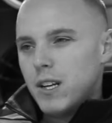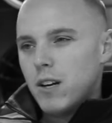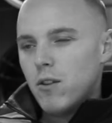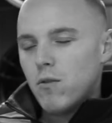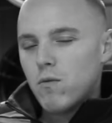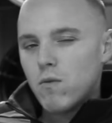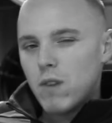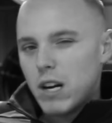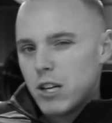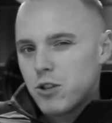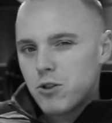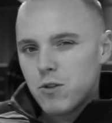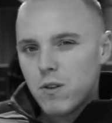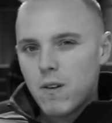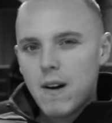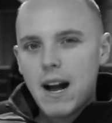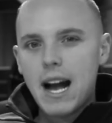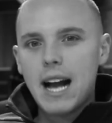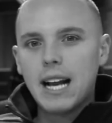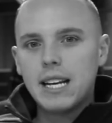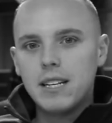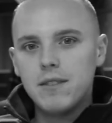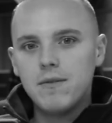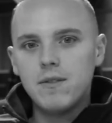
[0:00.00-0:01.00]
know,
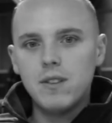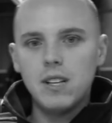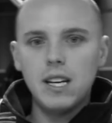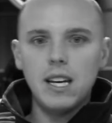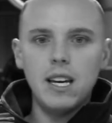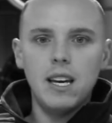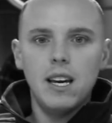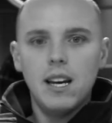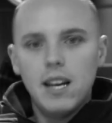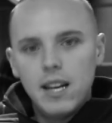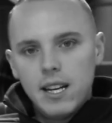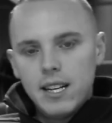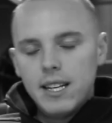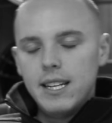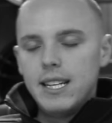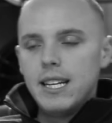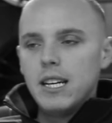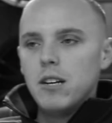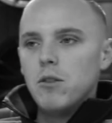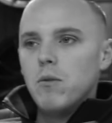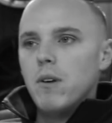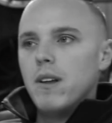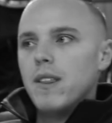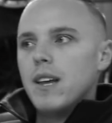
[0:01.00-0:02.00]
retroactively
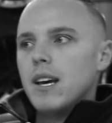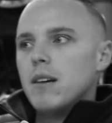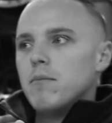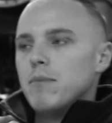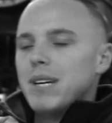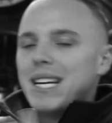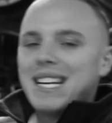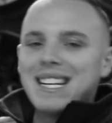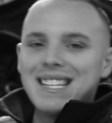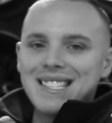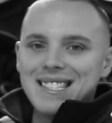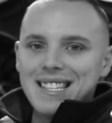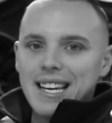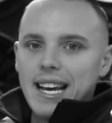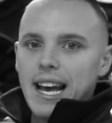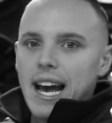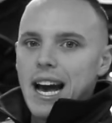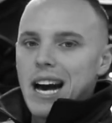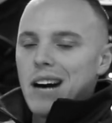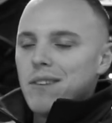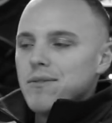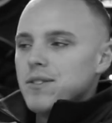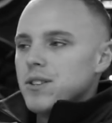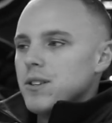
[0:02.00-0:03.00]
deal with it because they
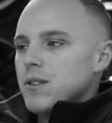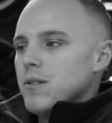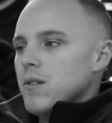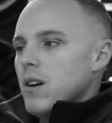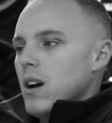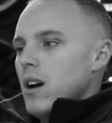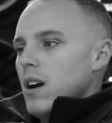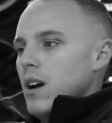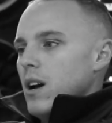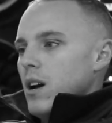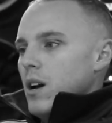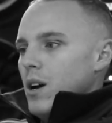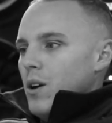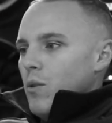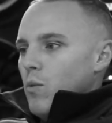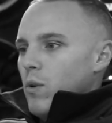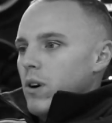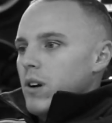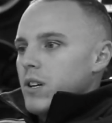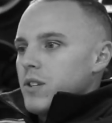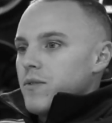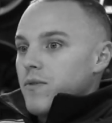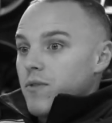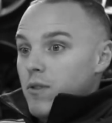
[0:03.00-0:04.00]
have to.
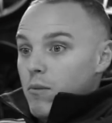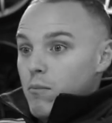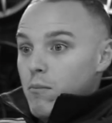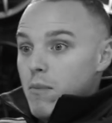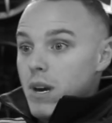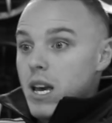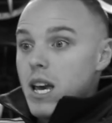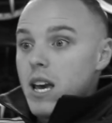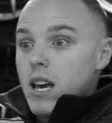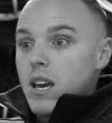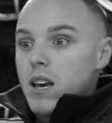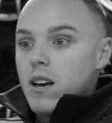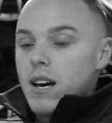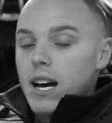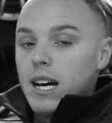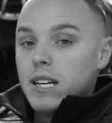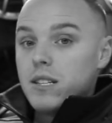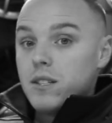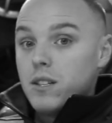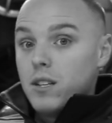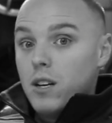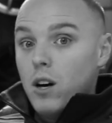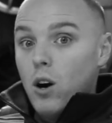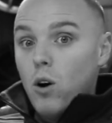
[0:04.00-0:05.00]
Whereas for me
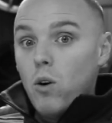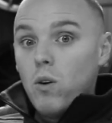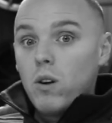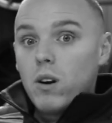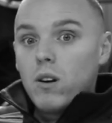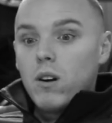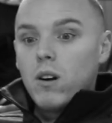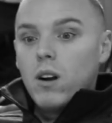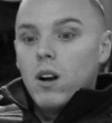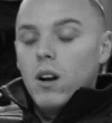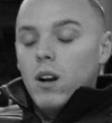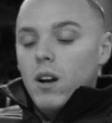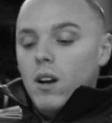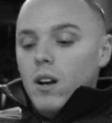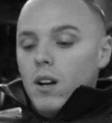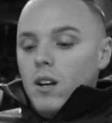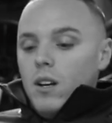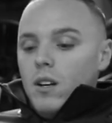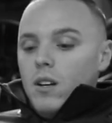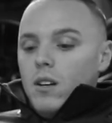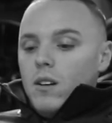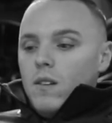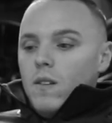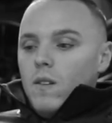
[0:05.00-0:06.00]
as an owner,
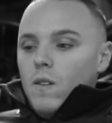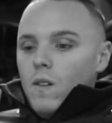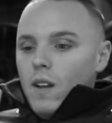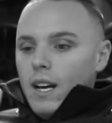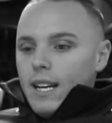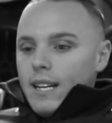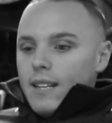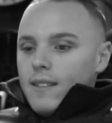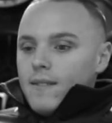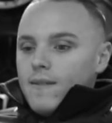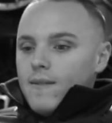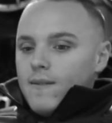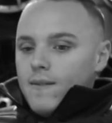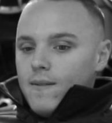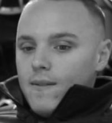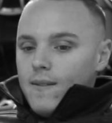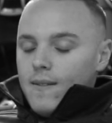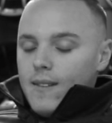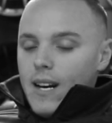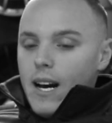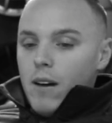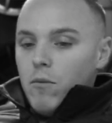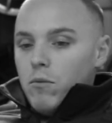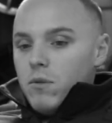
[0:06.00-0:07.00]
like
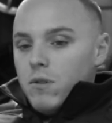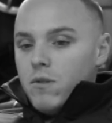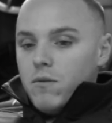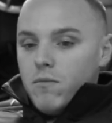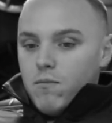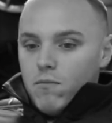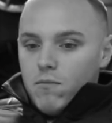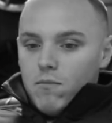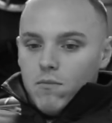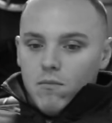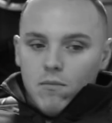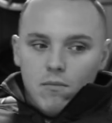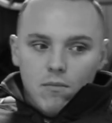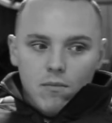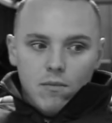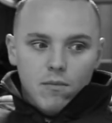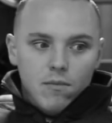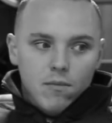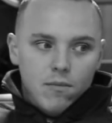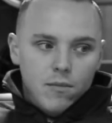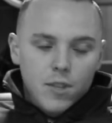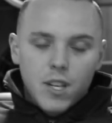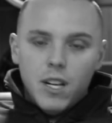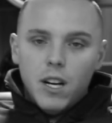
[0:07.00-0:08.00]
I was,
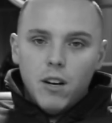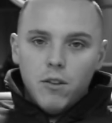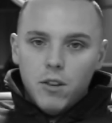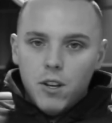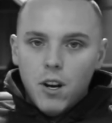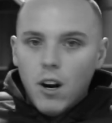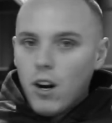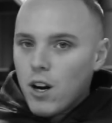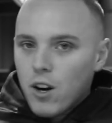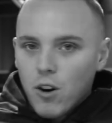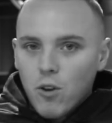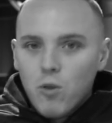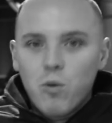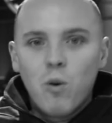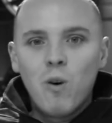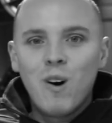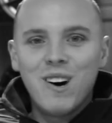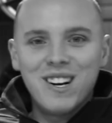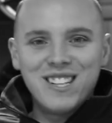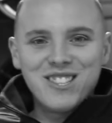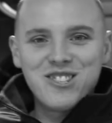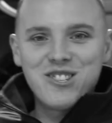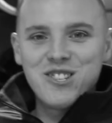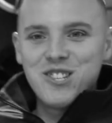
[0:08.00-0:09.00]
you know, younger
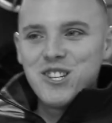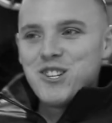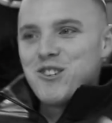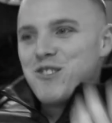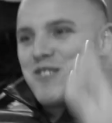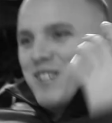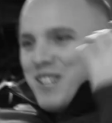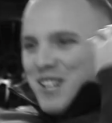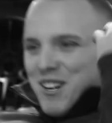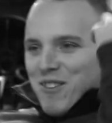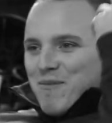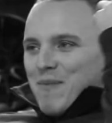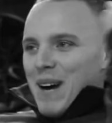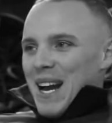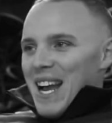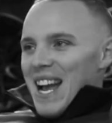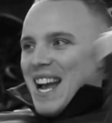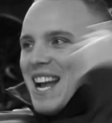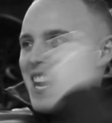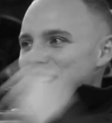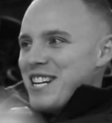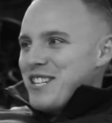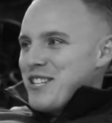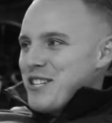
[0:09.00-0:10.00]
once too, you know, my
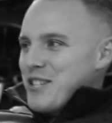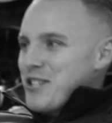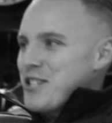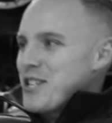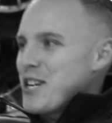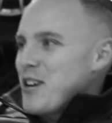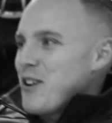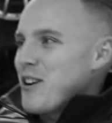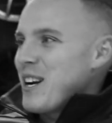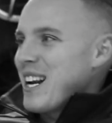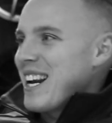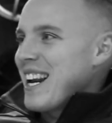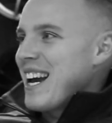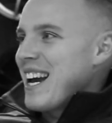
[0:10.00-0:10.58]
age is showing